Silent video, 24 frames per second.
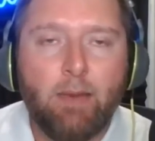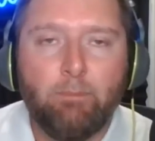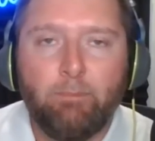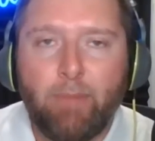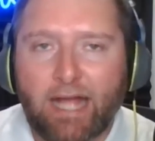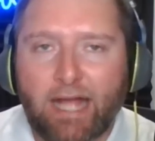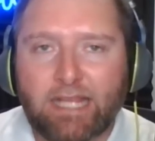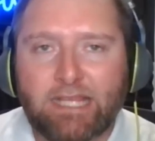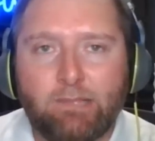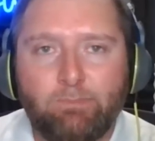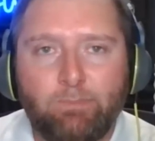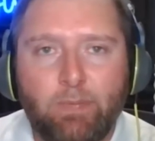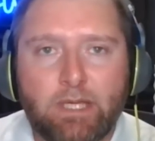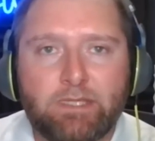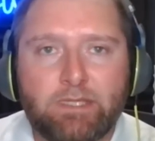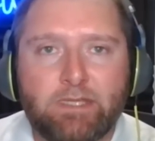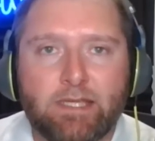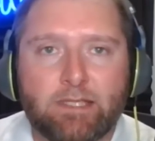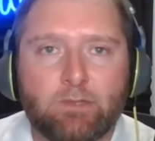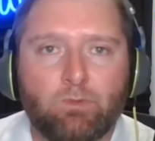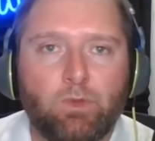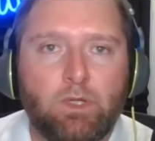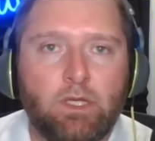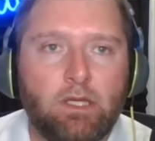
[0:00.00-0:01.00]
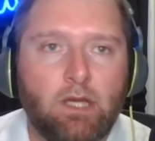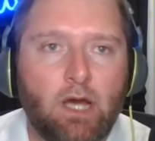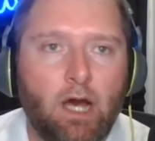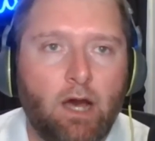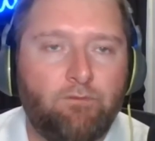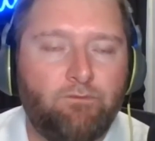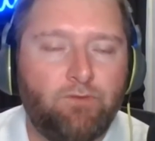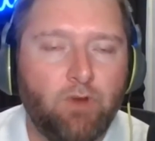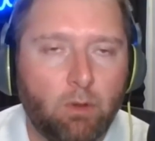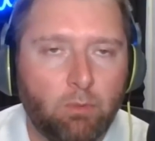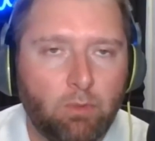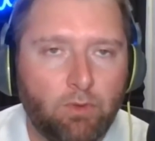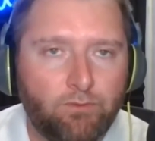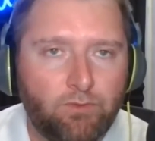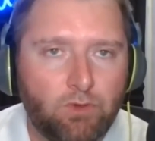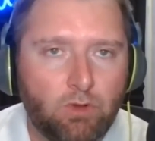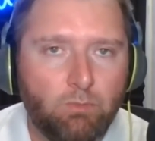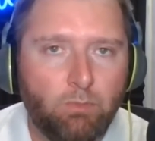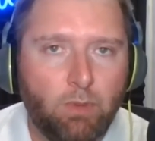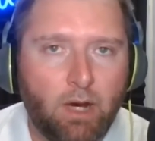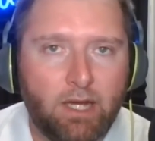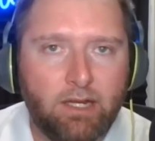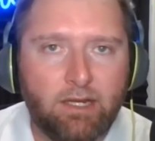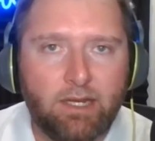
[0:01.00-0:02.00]
Back to business. We film review
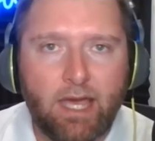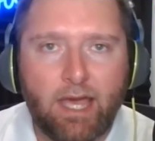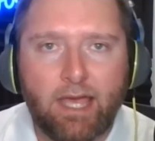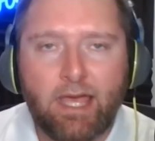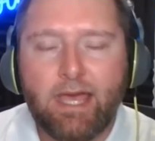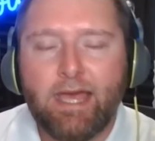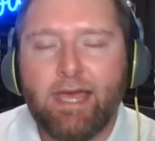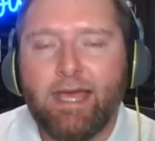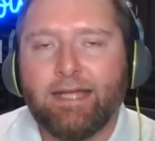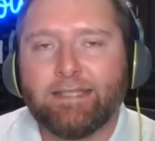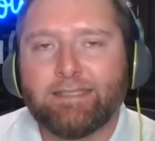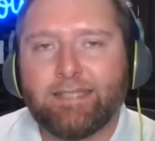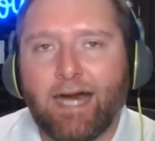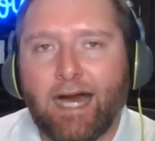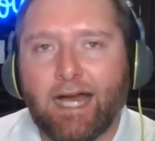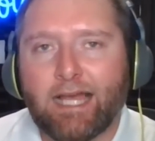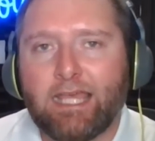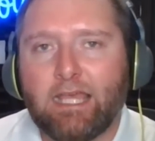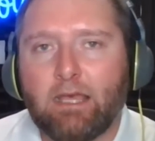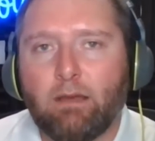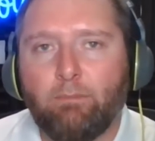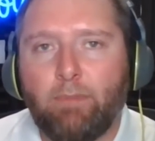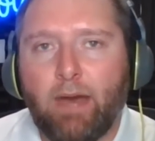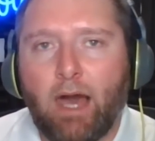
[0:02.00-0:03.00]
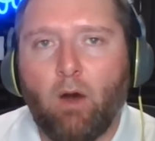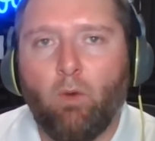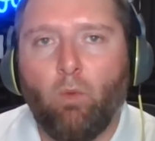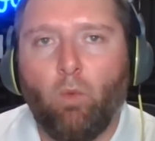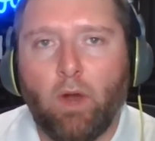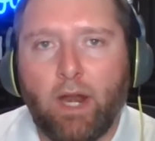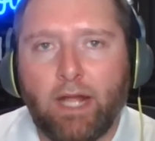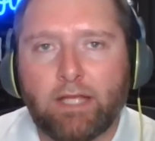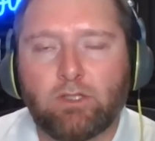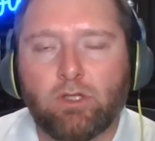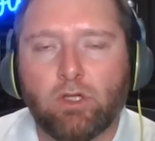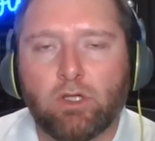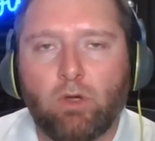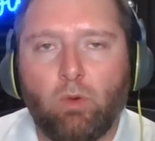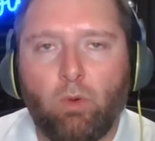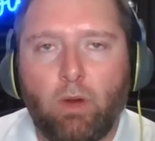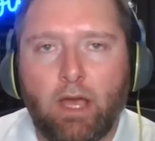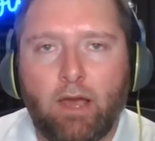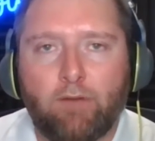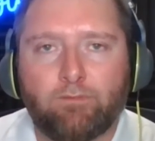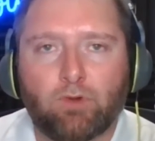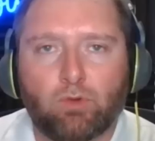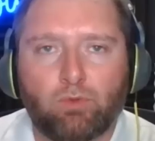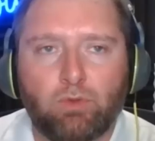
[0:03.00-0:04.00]
Monday, talking about what I took
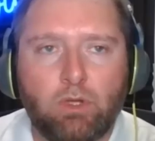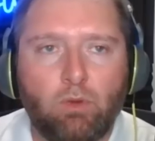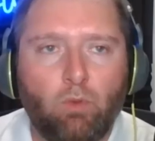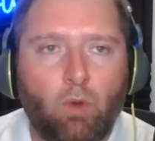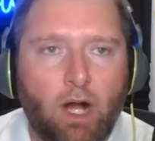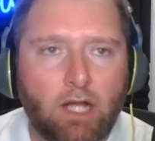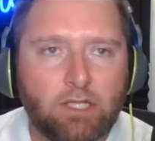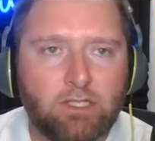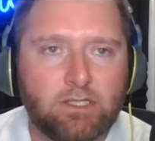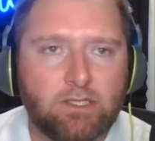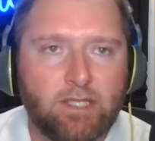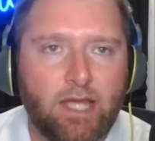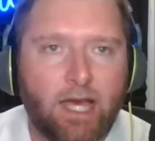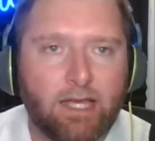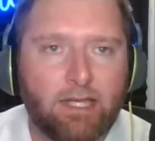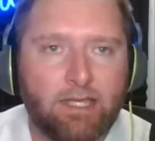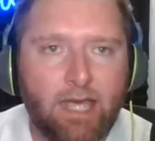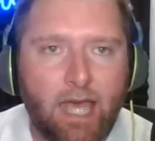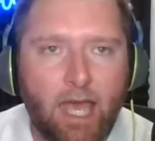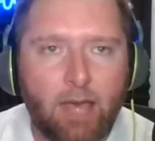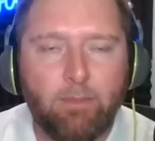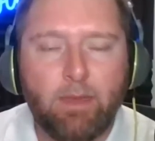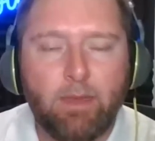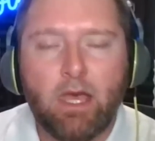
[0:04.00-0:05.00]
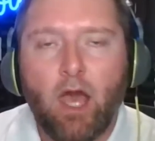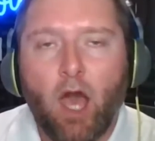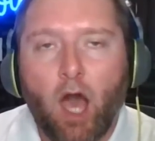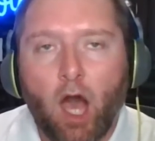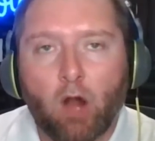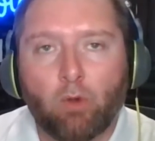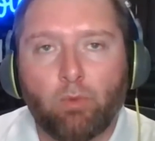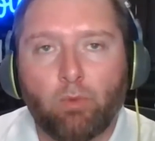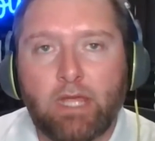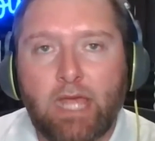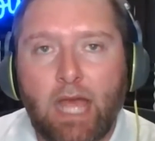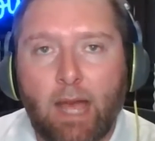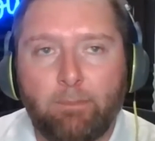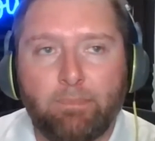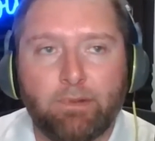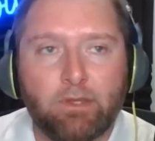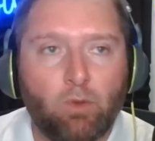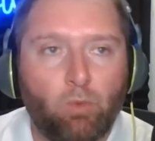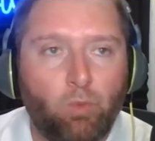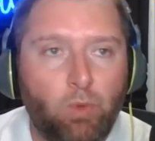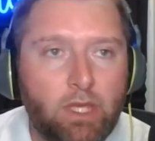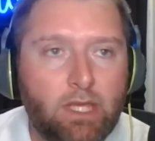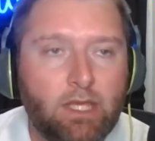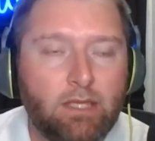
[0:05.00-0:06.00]
away after rewatching that game, a recap of
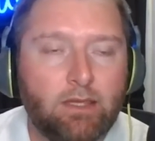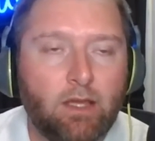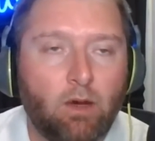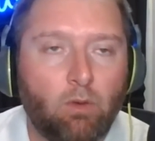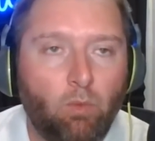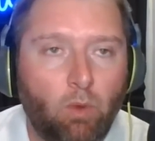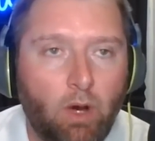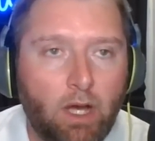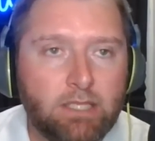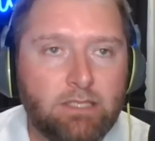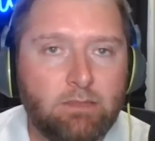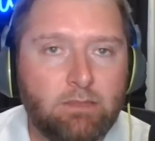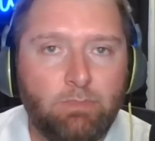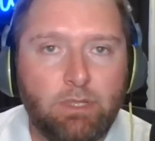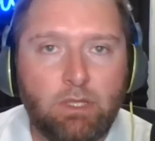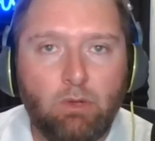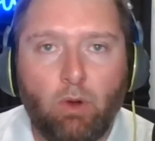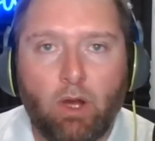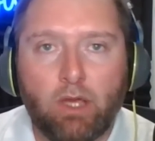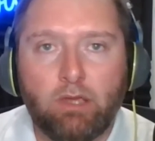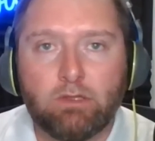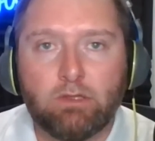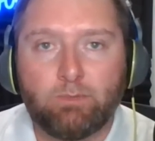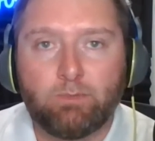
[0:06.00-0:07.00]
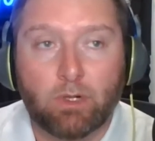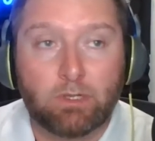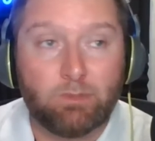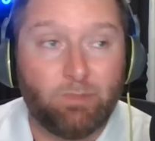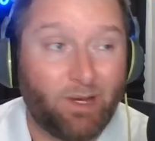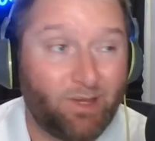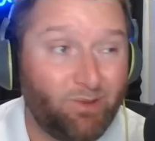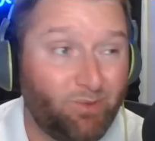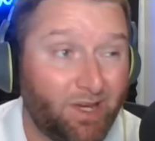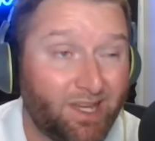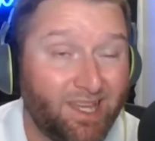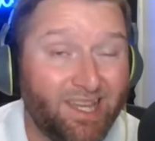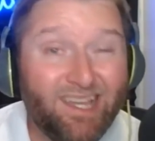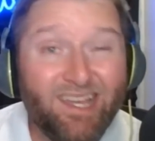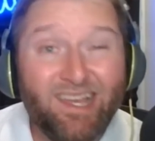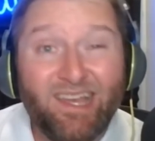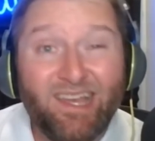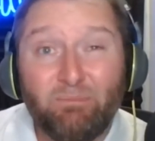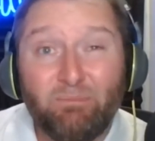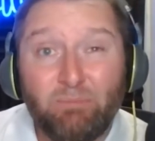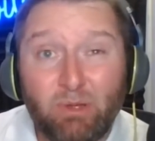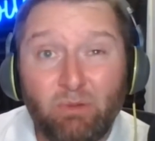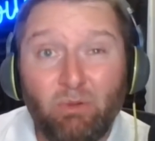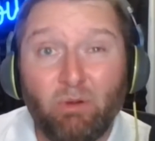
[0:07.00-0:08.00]
the weekend that was in BYU sports. By the way,
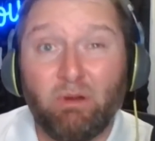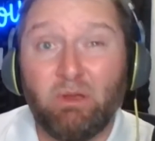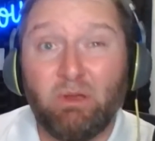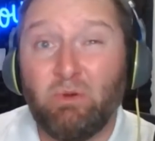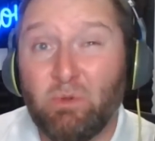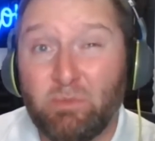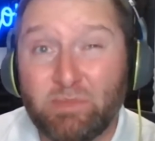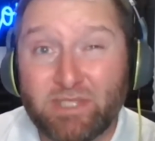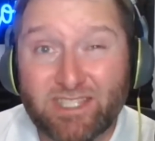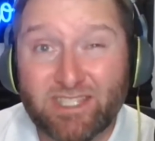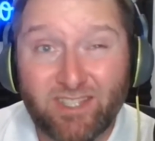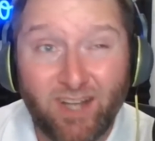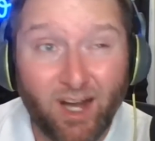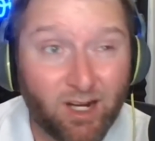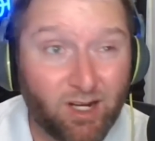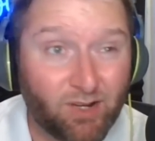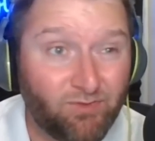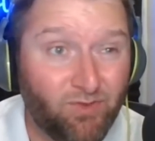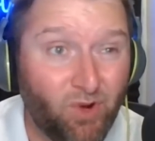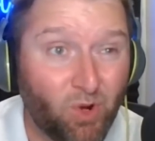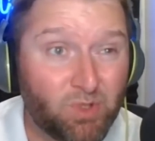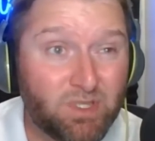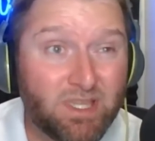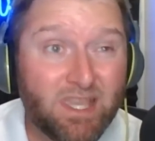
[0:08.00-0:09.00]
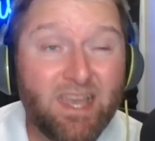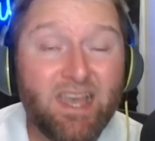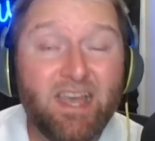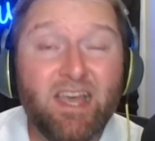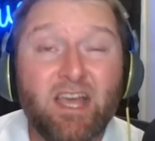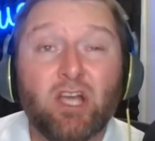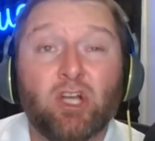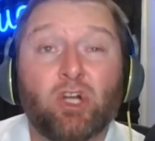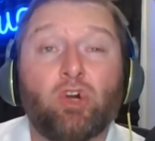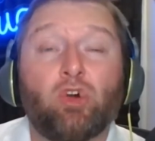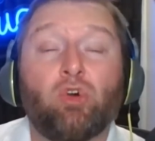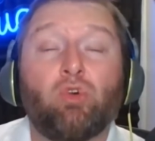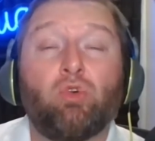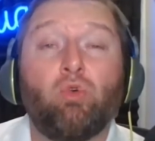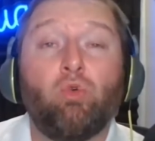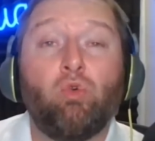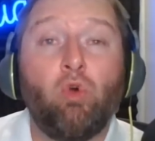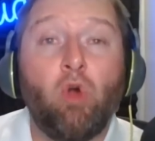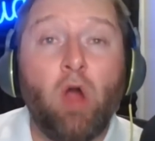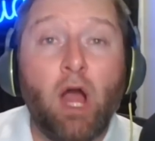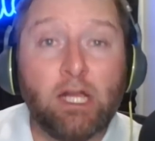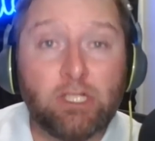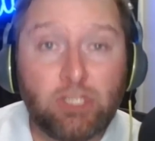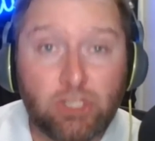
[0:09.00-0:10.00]
BYU women's soccer, folks,
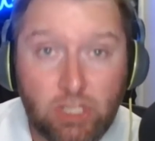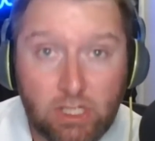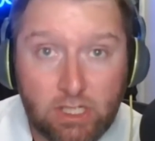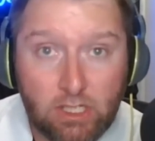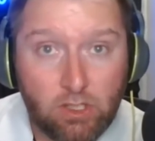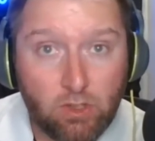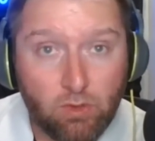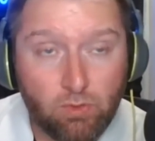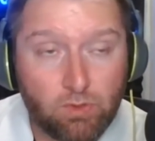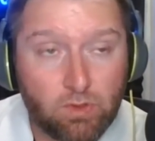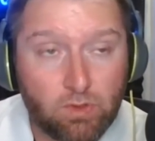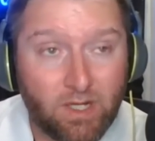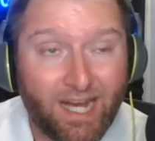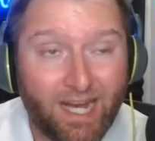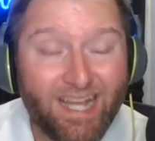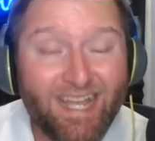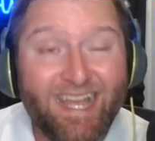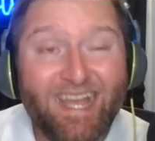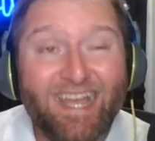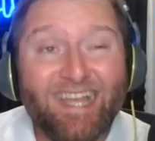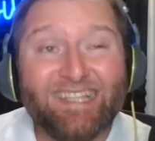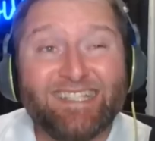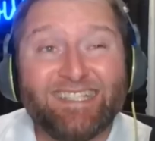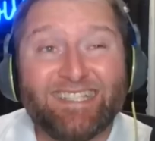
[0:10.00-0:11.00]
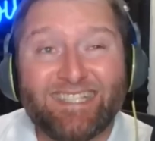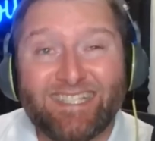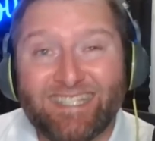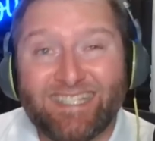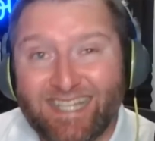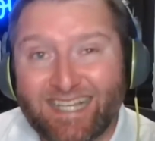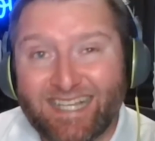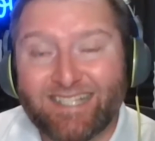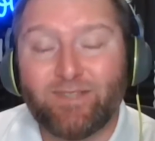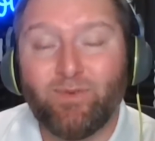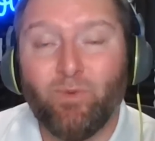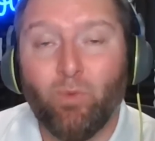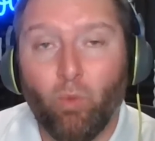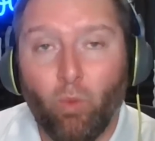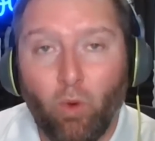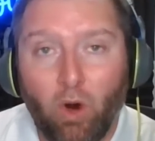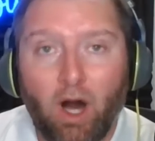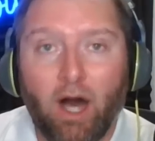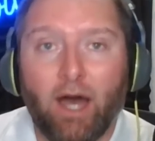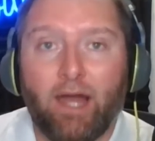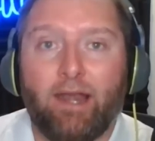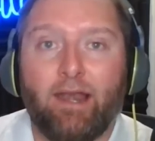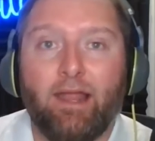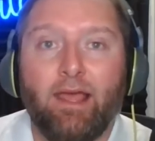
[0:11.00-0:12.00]
crushing Utah
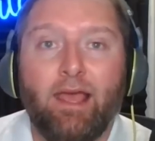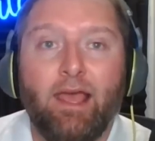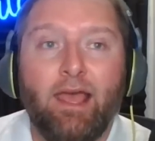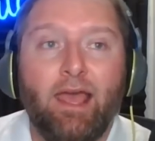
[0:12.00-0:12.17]
6-1.